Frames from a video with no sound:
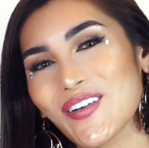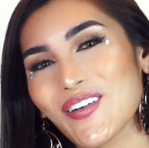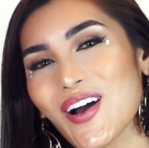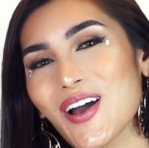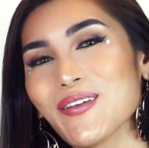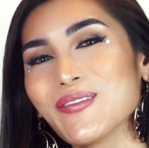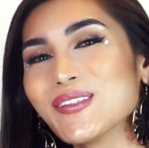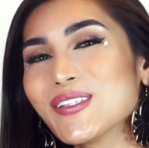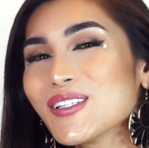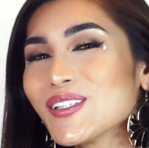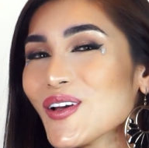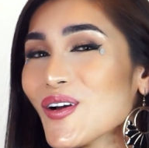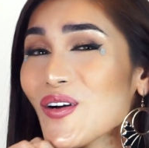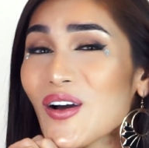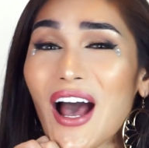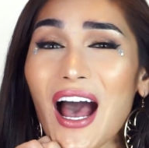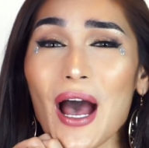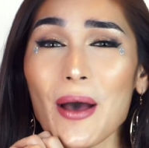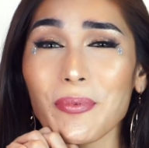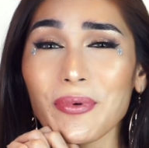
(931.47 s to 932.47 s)
I'm so
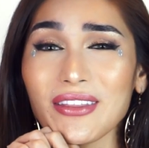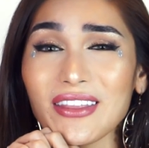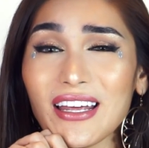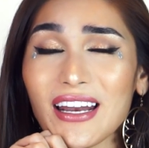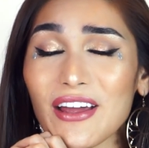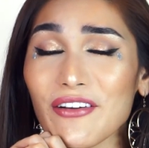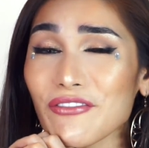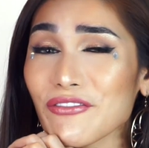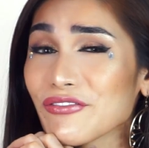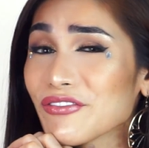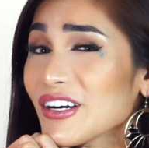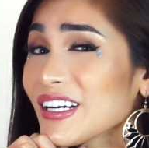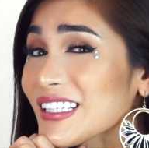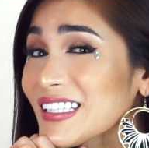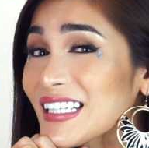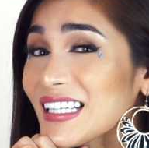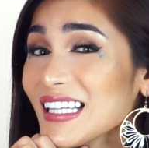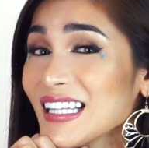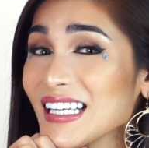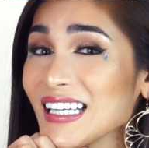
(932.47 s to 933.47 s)
happy that I've
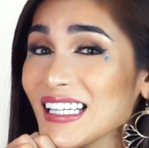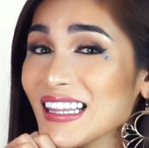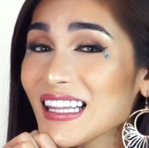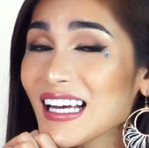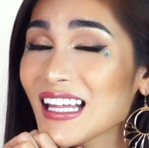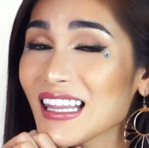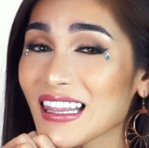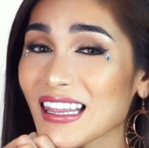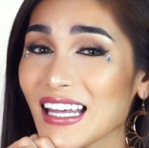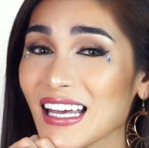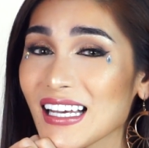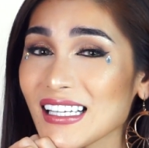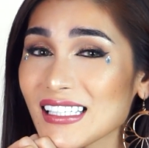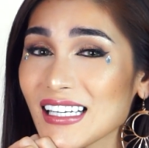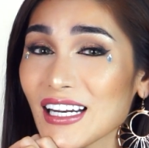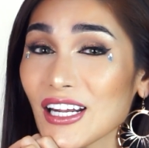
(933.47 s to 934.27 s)
finally done this,